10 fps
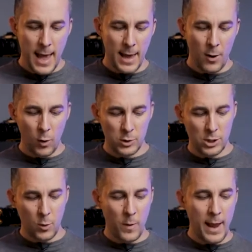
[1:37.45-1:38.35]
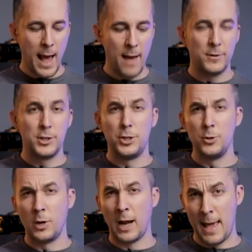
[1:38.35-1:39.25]
And also we have
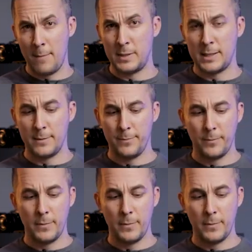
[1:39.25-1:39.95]
two clamps